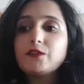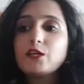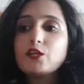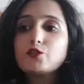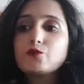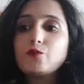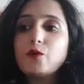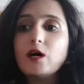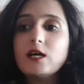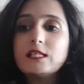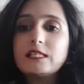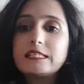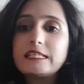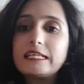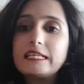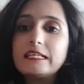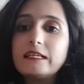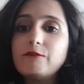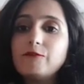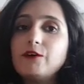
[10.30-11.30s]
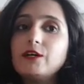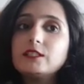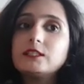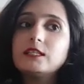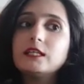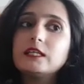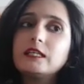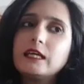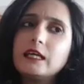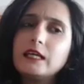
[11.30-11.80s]
This first
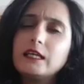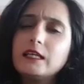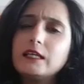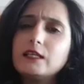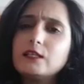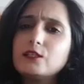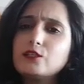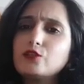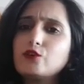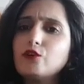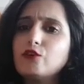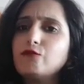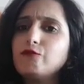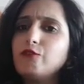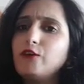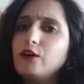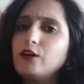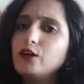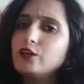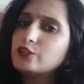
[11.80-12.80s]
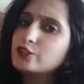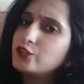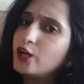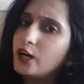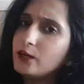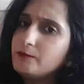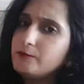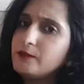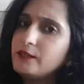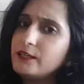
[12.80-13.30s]
aid kit is good for a
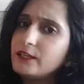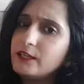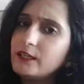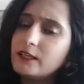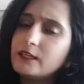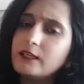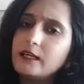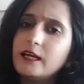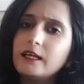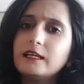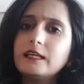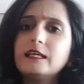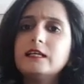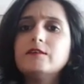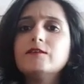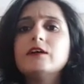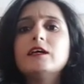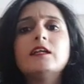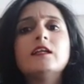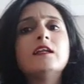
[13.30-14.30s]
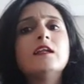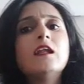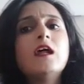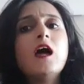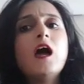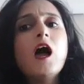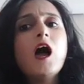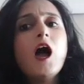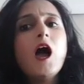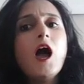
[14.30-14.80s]
short period and even
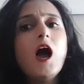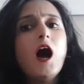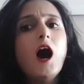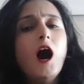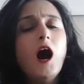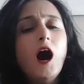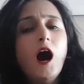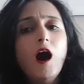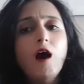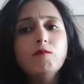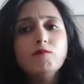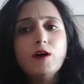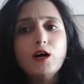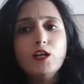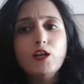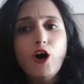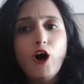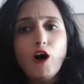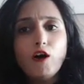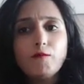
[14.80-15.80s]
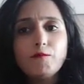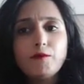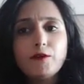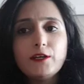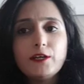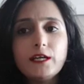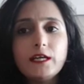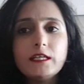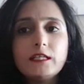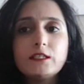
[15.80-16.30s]
a long
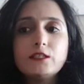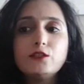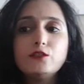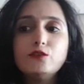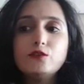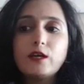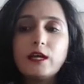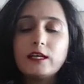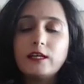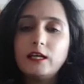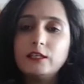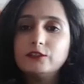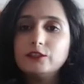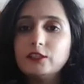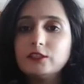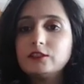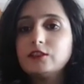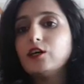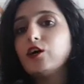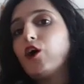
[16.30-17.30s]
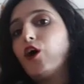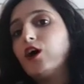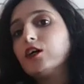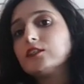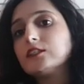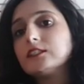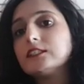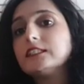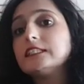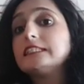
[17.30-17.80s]
period. You can adjust the
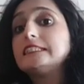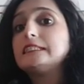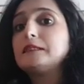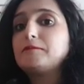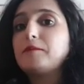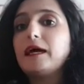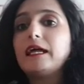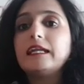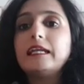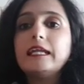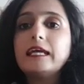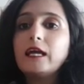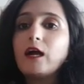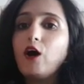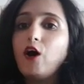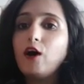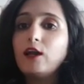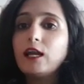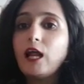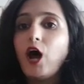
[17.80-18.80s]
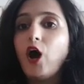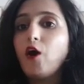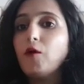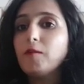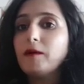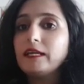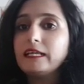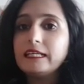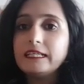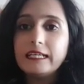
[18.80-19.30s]
quantities depending on
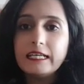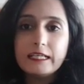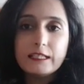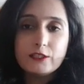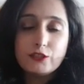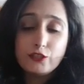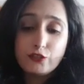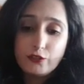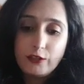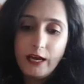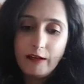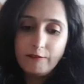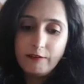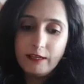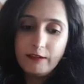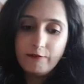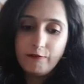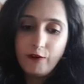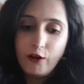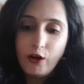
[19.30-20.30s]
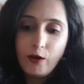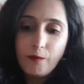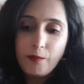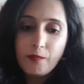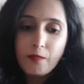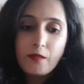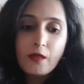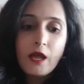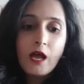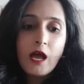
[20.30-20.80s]
how many days you're traveling for.